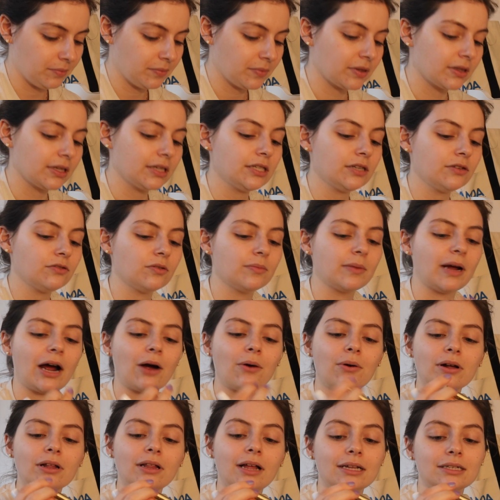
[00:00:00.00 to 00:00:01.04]
This is from
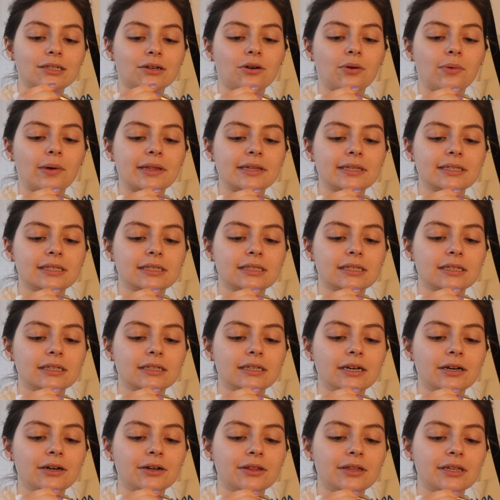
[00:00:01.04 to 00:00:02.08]
Hourglass. I don't know why this isn't
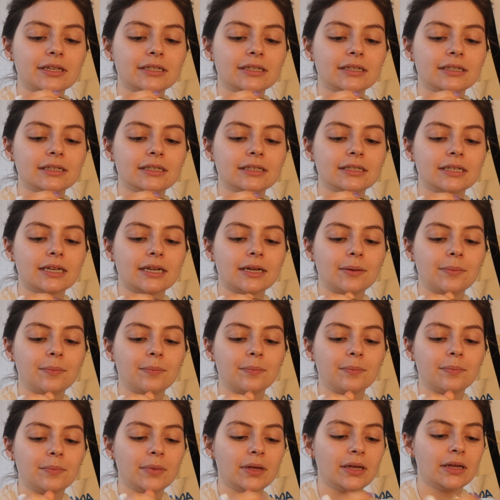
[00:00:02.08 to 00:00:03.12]
here. This is
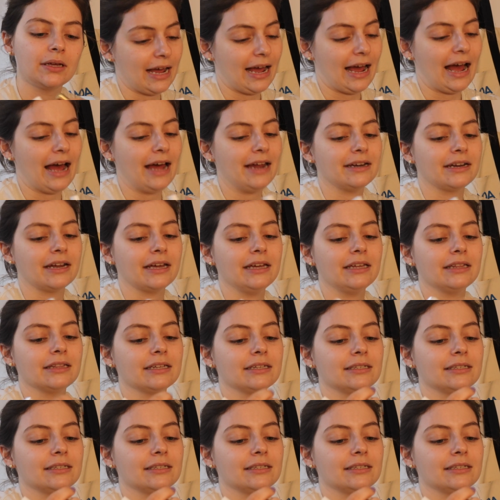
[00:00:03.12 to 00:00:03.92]
At Night.